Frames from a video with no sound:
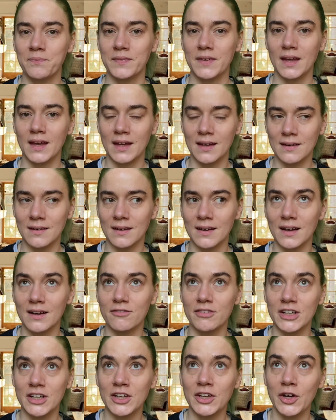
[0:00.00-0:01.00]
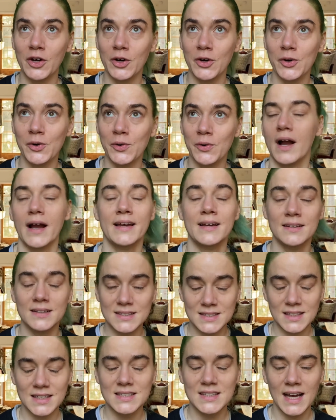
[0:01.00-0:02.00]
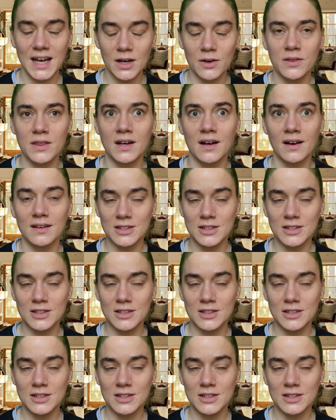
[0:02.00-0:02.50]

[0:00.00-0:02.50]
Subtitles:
In a video, I can discuss how the